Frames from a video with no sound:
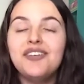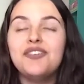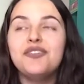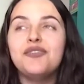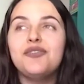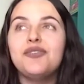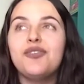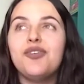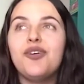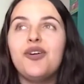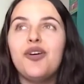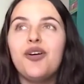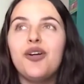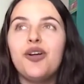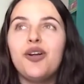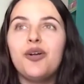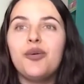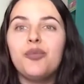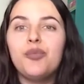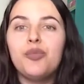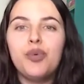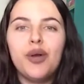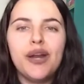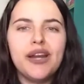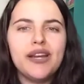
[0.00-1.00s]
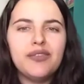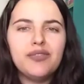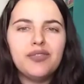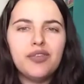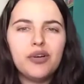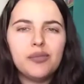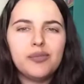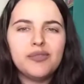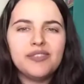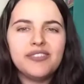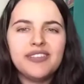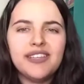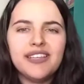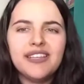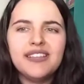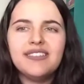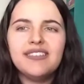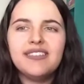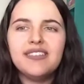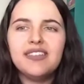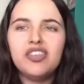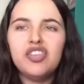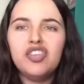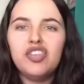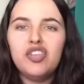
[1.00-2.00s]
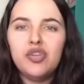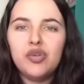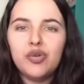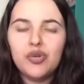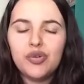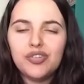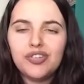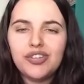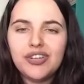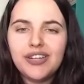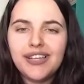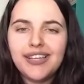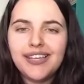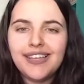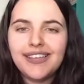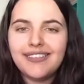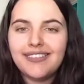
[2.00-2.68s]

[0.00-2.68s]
for branding for Mystiques. Usually